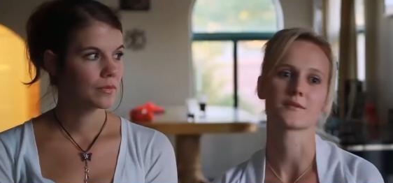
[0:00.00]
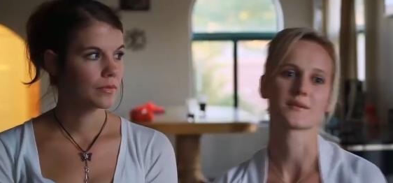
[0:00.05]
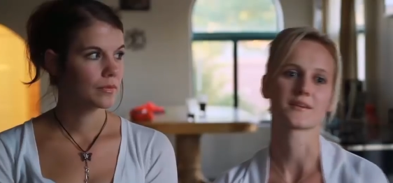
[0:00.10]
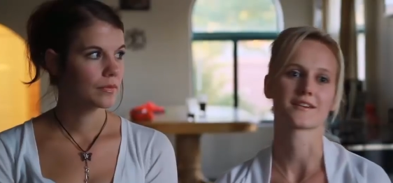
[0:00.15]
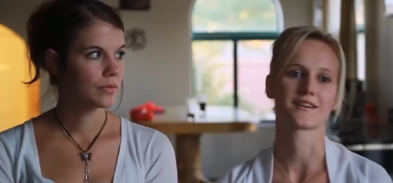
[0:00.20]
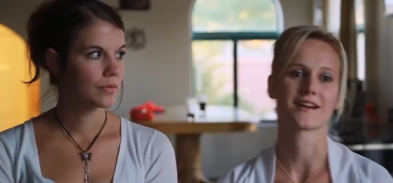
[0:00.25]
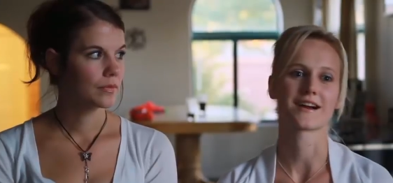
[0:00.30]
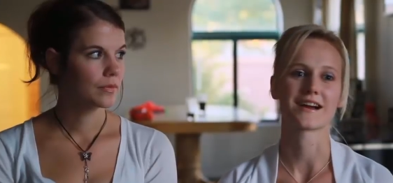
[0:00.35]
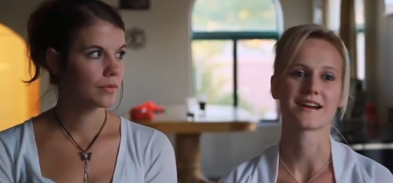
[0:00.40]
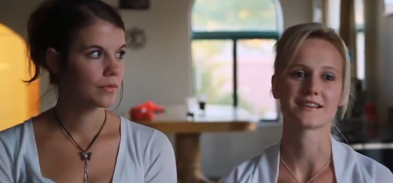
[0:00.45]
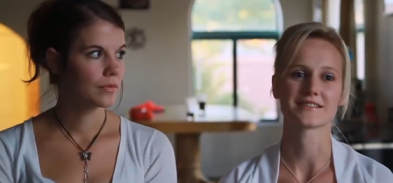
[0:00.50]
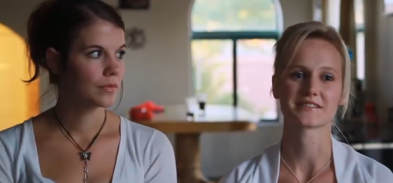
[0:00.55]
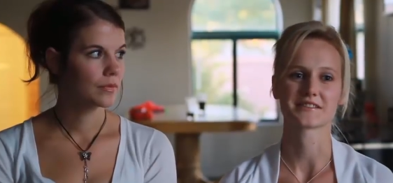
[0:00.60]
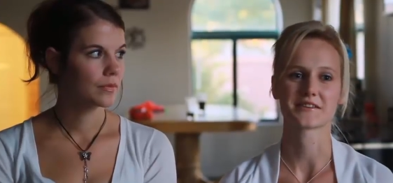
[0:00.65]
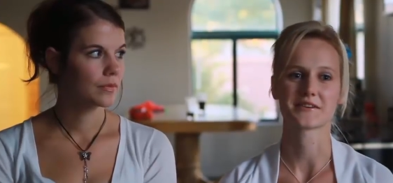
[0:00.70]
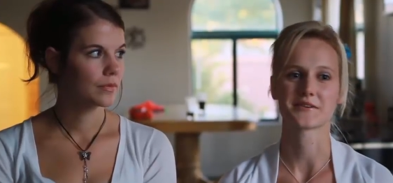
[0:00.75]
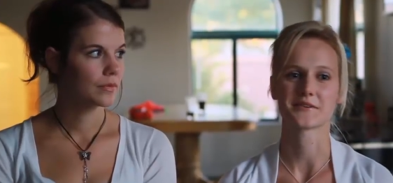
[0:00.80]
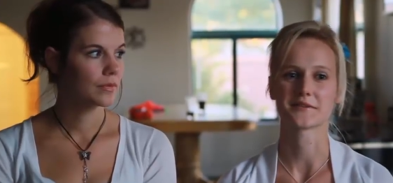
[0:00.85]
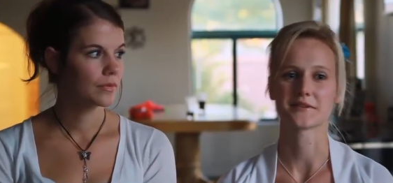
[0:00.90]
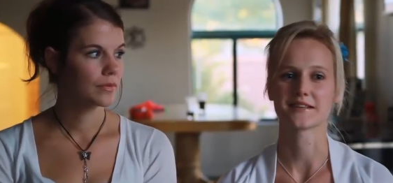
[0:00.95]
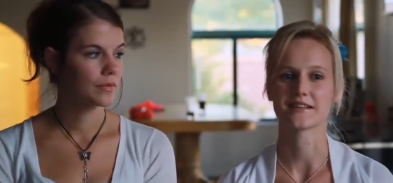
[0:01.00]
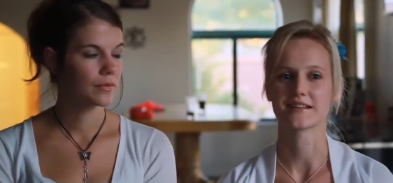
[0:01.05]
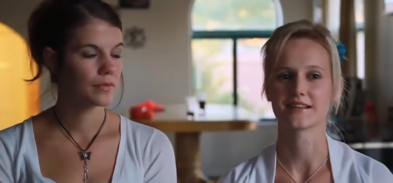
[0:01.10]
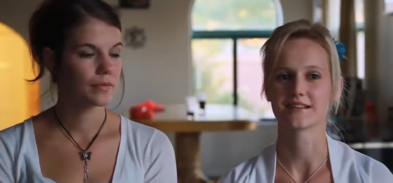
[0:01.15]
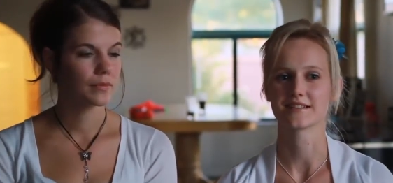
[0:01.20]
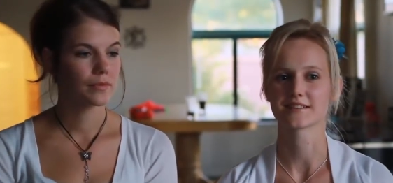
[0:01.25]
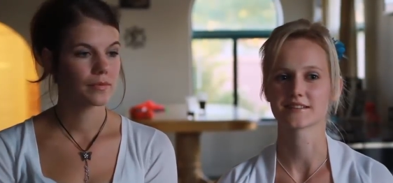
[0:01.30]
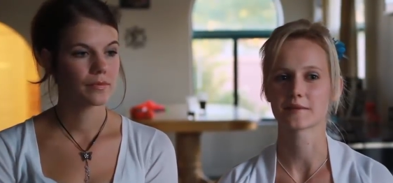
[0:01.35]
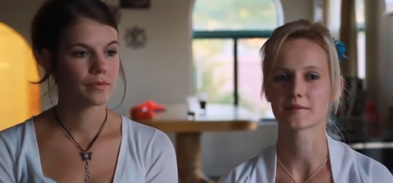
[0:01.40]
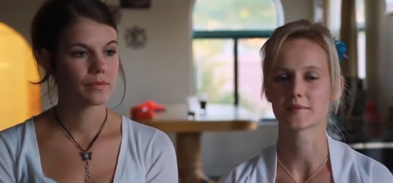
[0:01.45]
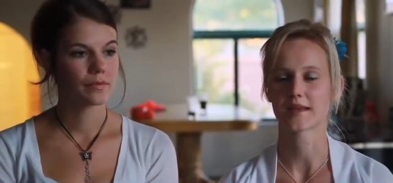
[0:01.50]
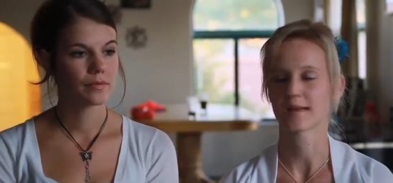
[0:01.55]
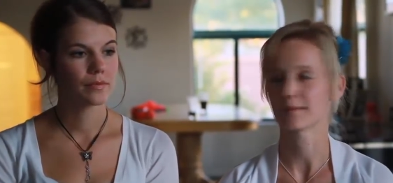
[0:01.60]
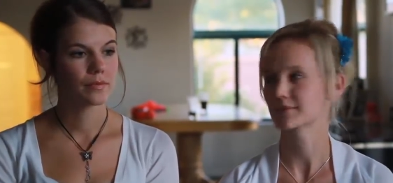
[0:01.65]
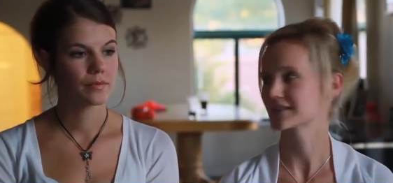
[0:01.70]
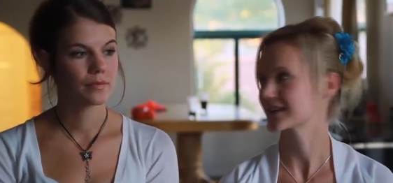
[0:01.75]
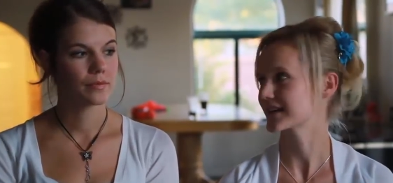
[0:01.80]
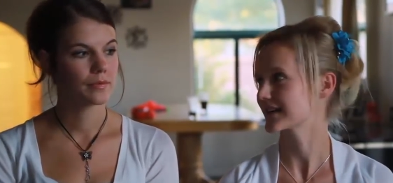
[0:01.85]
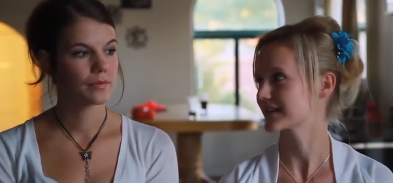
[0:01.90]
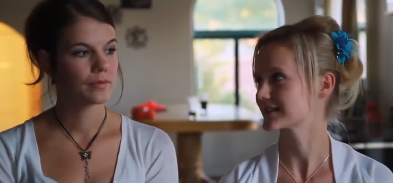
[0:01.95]
Speaker 1: other one cries, you know, and it,
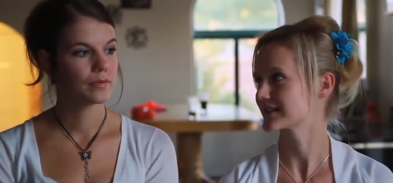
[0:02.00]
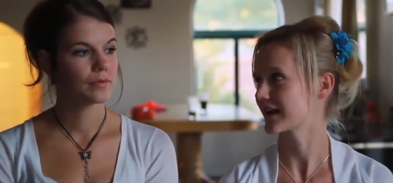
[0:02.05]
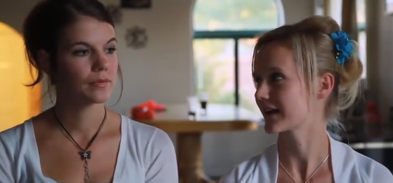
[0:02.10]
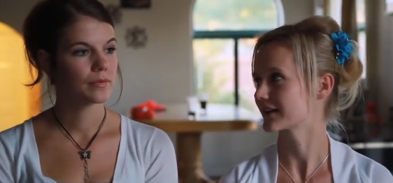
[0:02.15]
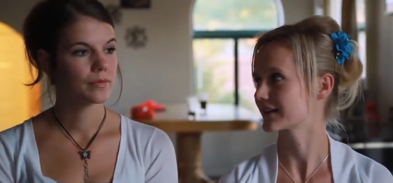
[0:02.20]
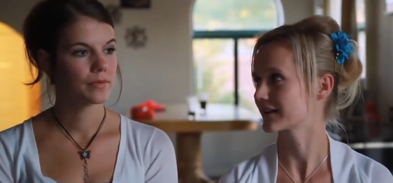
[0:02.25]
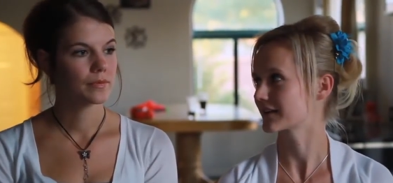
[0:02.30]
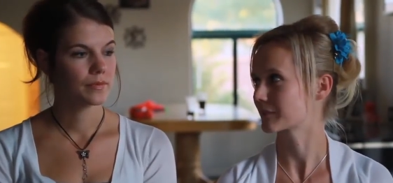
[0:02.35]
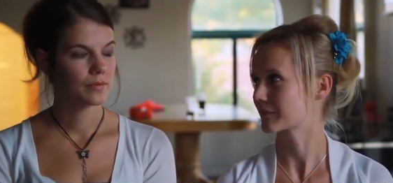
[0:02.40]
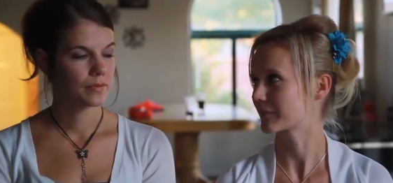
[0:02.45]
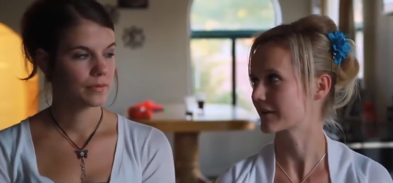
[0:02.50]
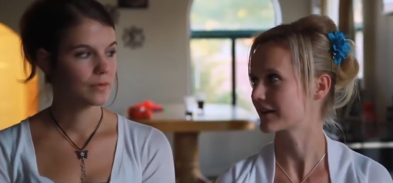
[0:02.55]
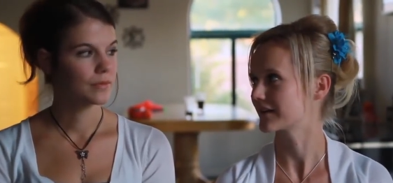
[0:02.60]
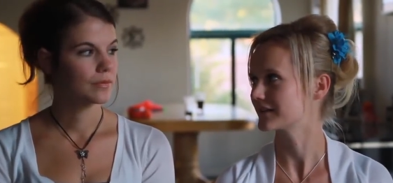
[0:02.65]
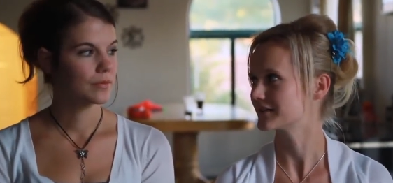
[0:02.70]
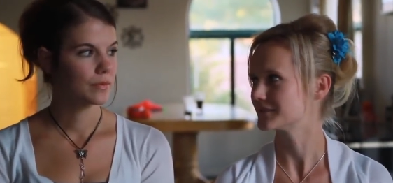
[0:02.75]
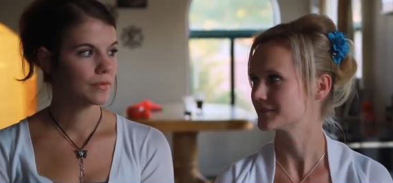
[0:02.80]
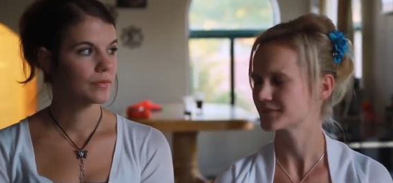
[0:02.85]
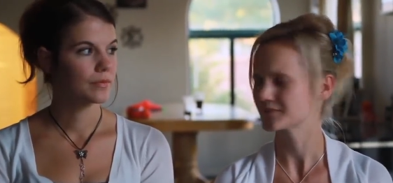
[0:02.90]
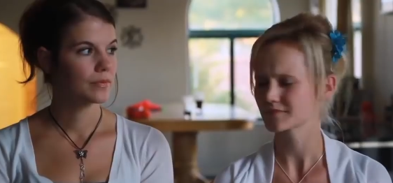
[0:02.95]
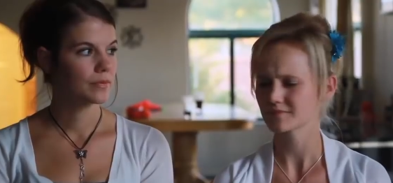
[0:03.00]
sometimes it gets hectic, but